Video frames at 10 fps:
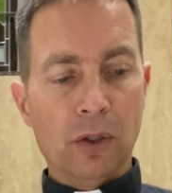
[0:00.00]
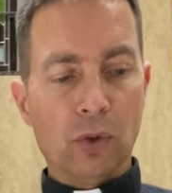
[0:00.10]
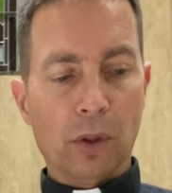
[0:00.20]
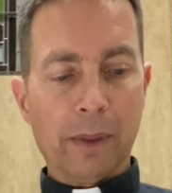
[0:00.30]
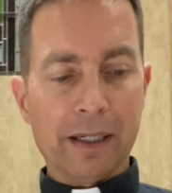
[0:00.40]

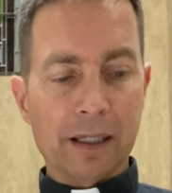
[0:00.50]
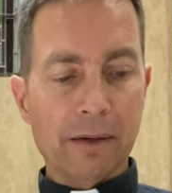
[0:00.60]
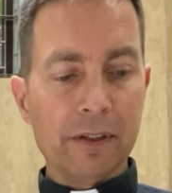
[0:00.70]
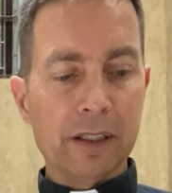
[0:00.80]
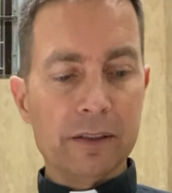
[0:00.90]
nor my
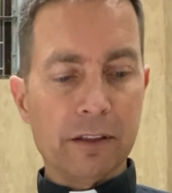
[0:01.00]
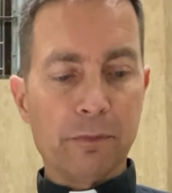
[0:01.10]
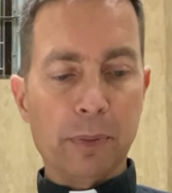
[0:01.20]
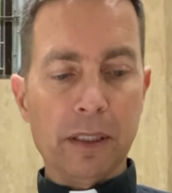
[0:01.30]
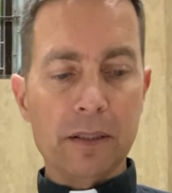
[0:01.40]
covenant
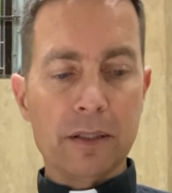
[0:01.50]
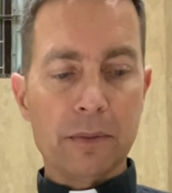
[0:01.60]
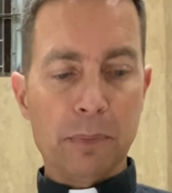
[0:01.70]
of peace